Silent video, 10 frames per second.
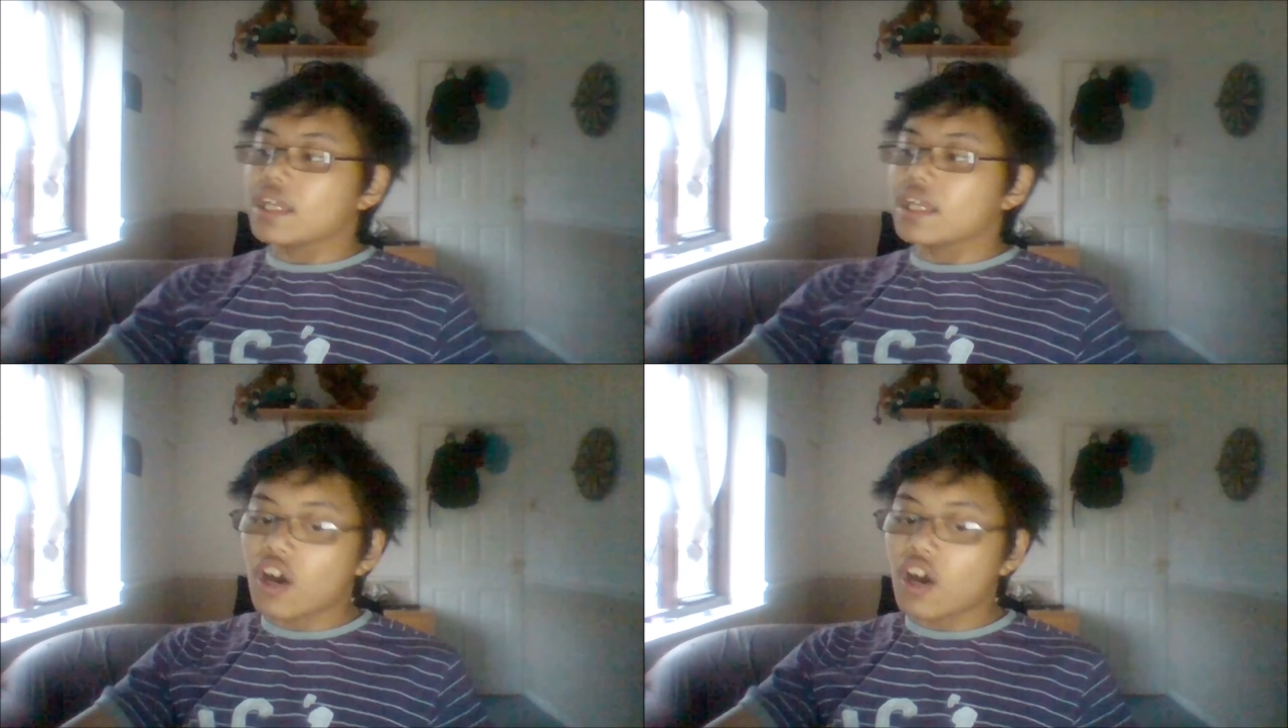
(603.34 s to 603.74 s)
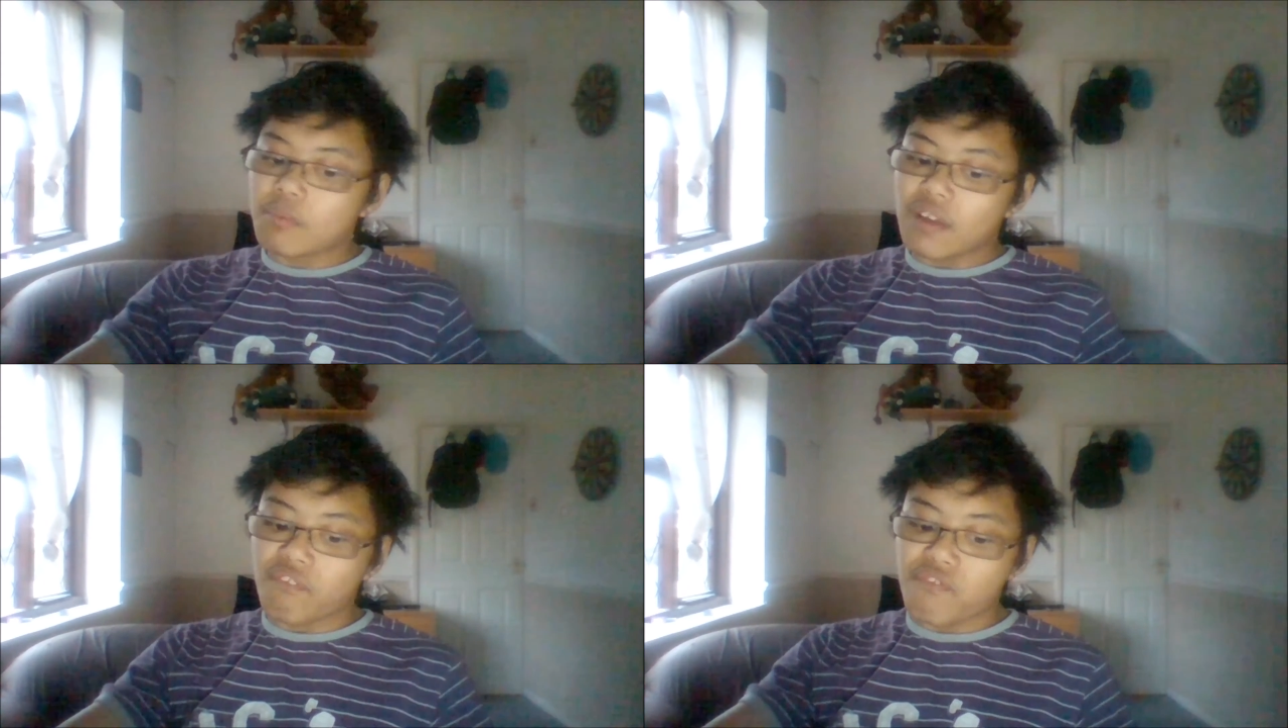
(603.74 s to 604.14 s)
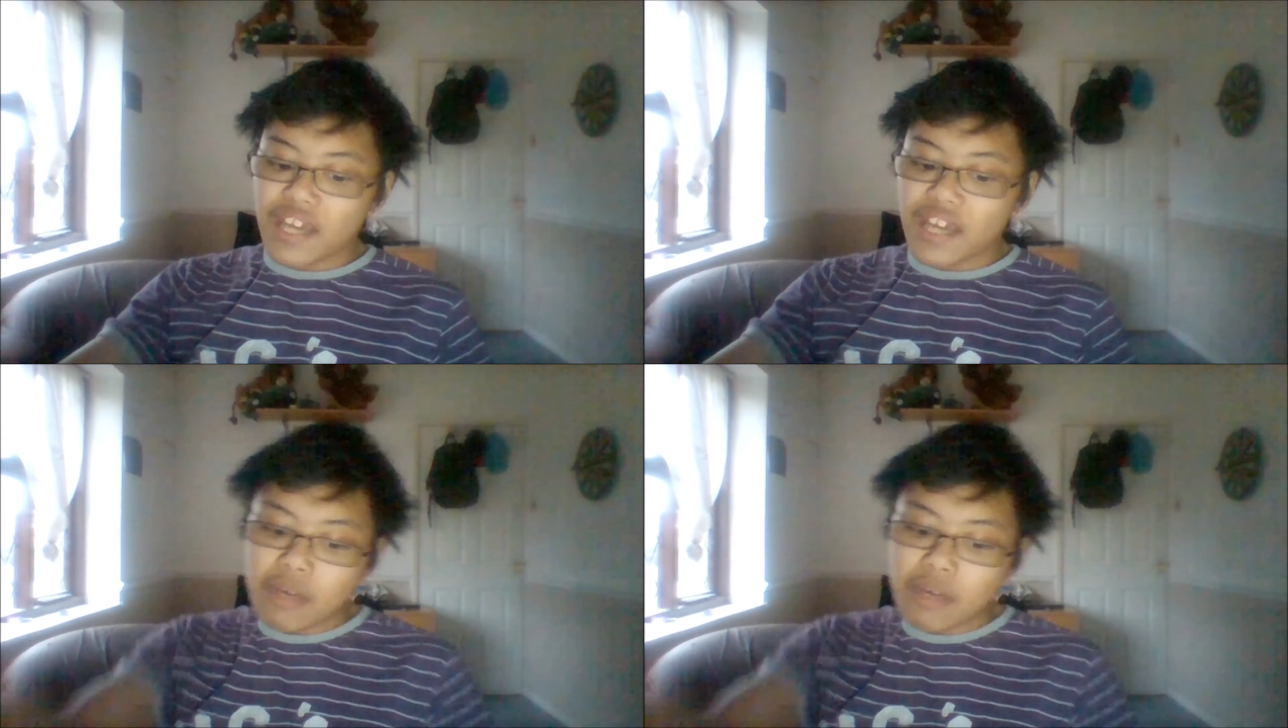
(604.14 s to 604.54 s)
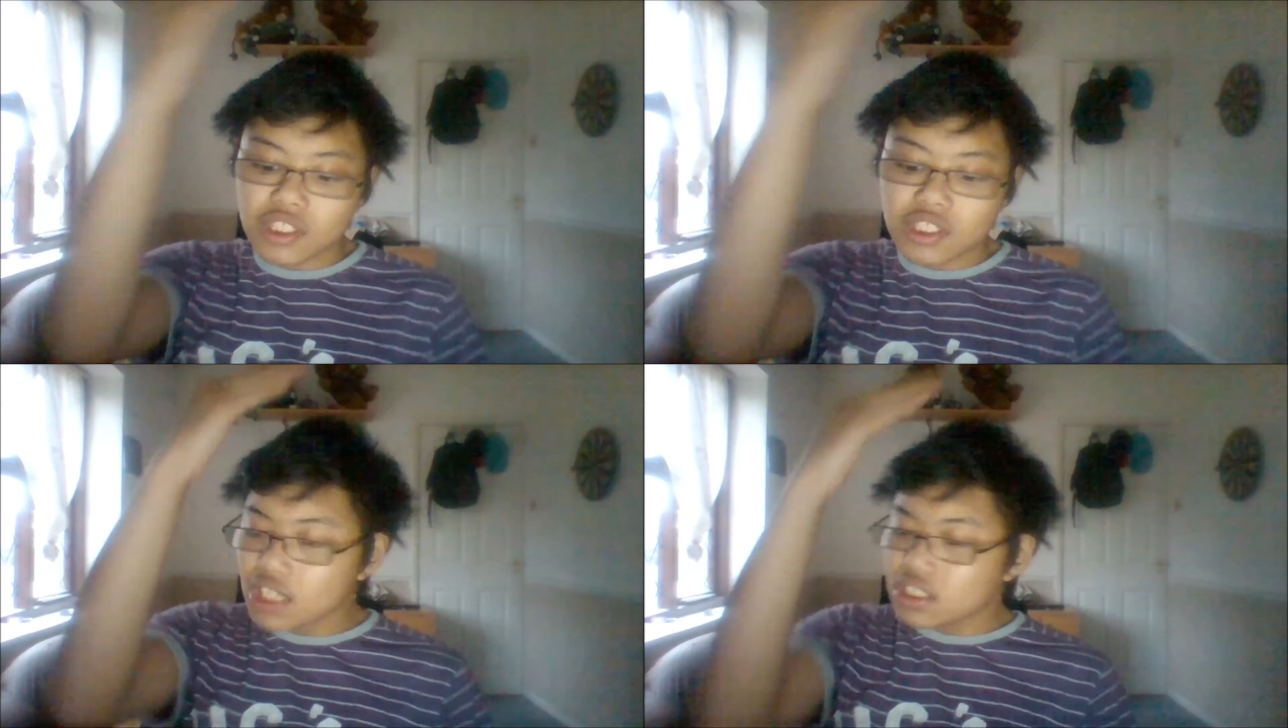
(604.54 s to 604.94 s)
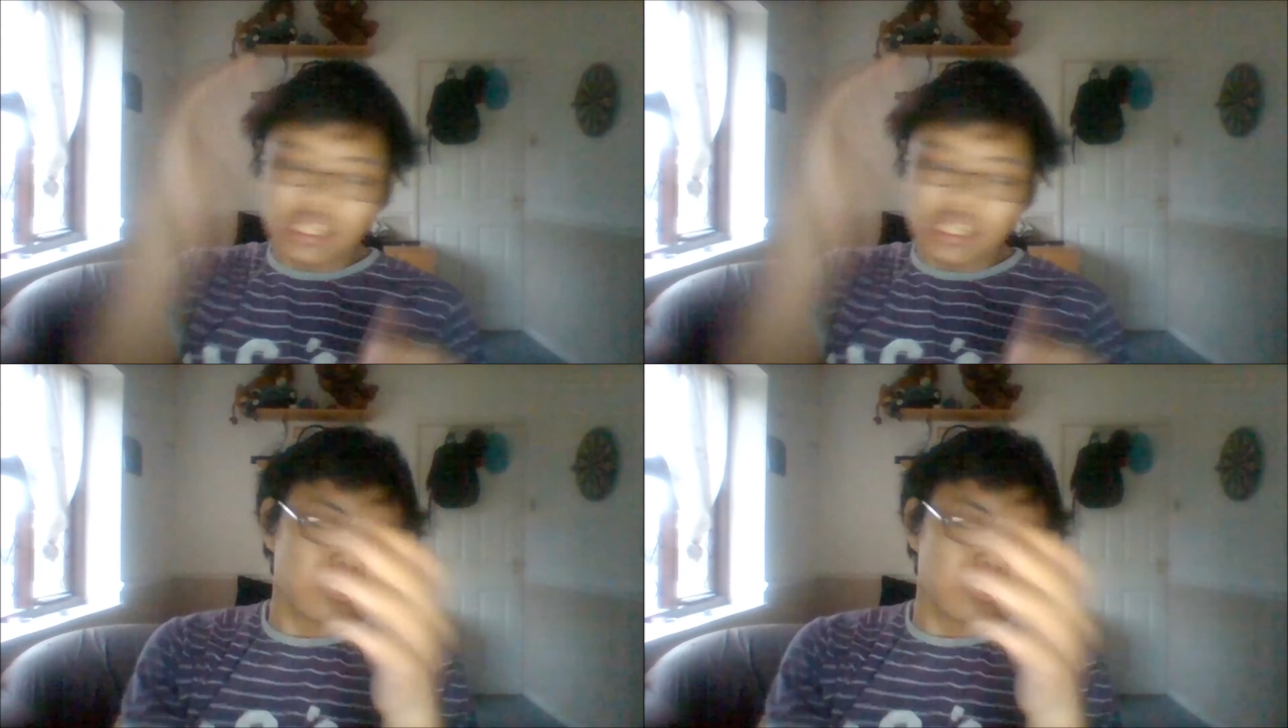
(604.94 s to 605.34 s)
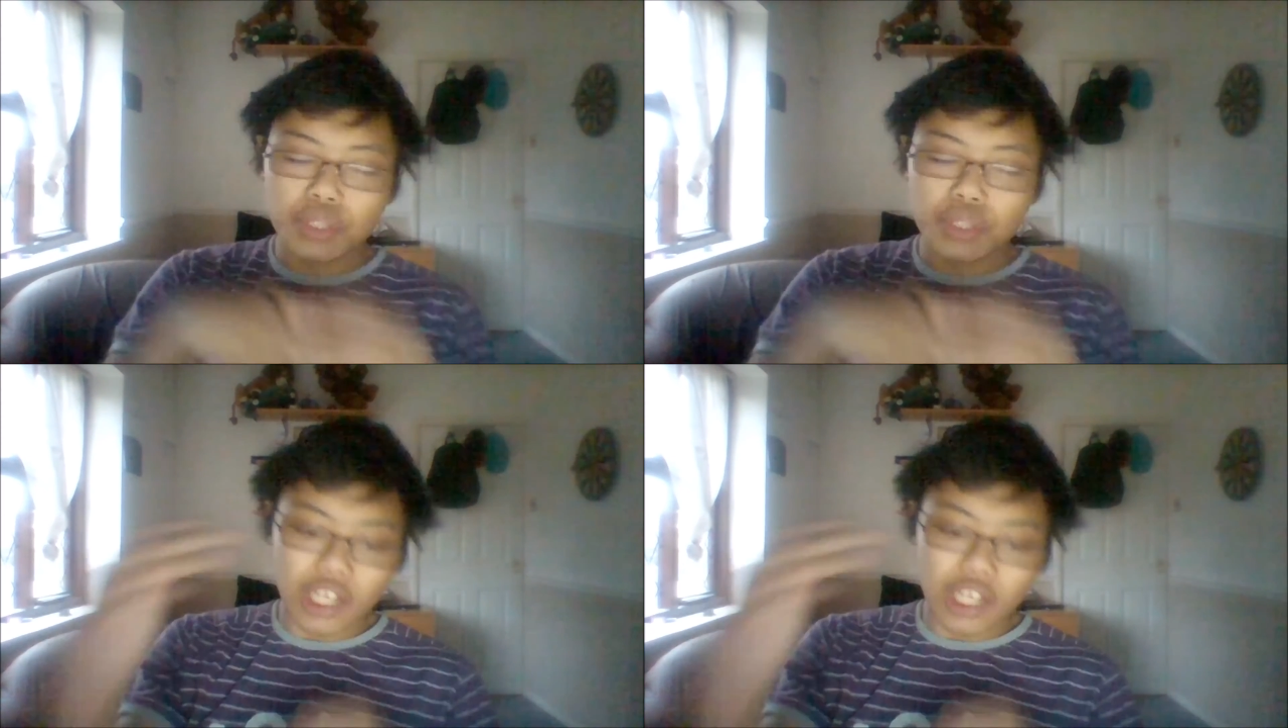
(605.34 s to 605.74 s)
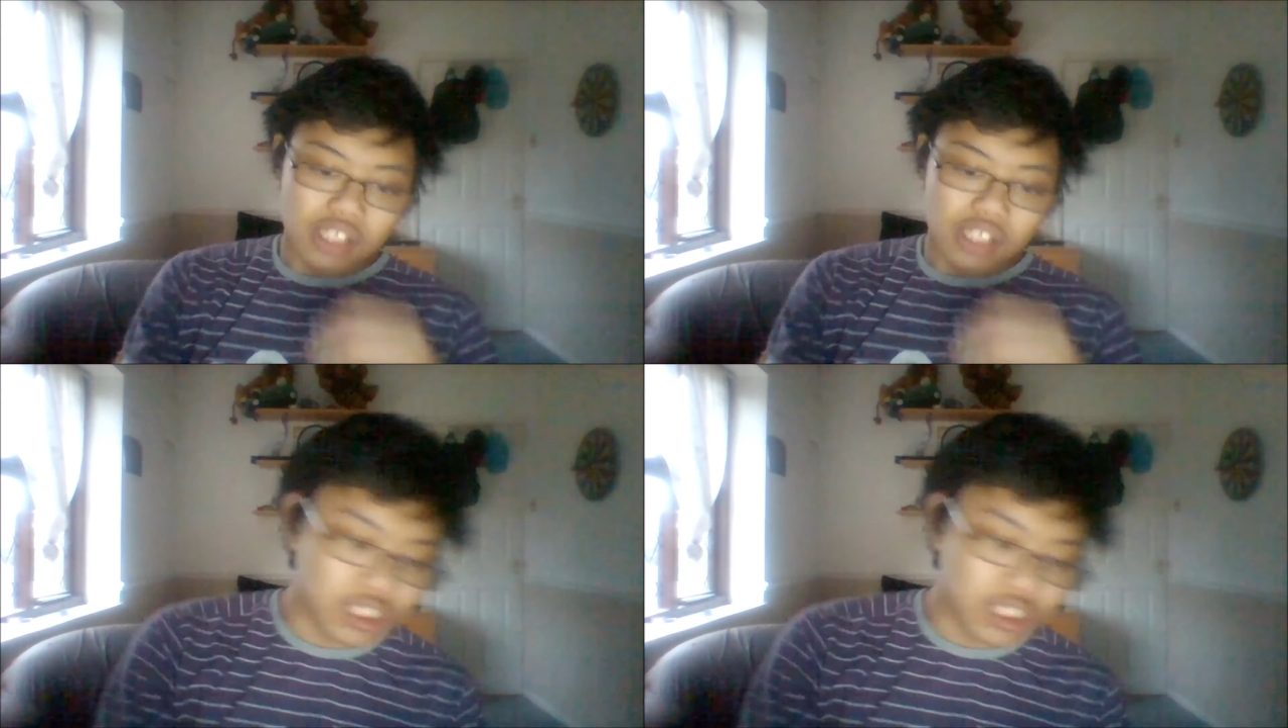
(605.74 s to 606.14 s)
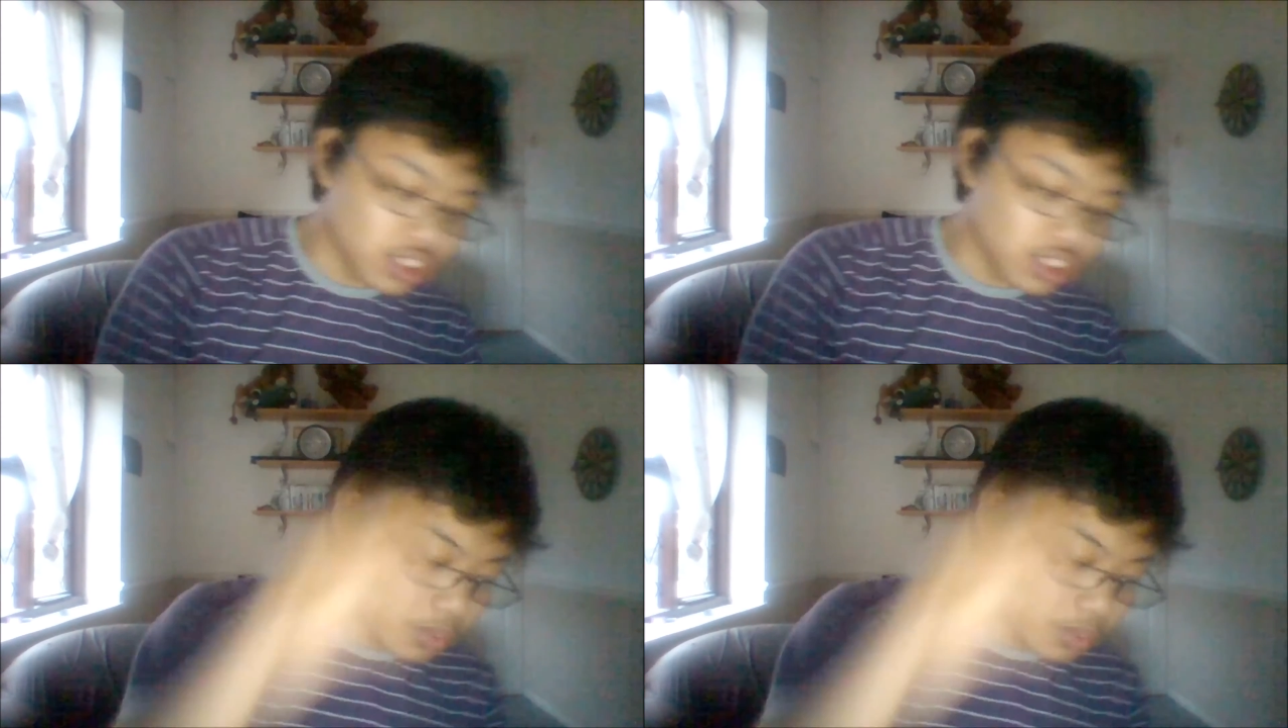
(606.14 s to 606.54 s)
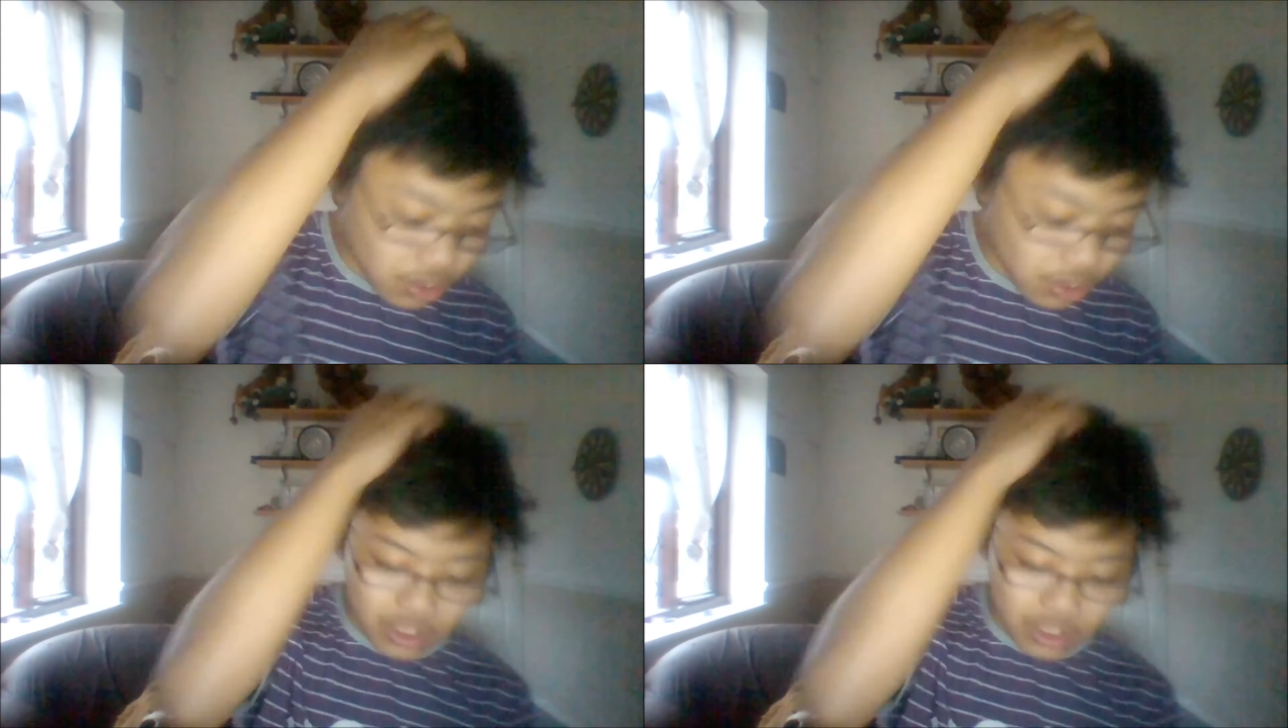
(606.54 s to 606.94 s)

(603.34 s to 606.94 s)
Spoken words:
in time and fix my mistakes, and I can do some things that I shouldn't do,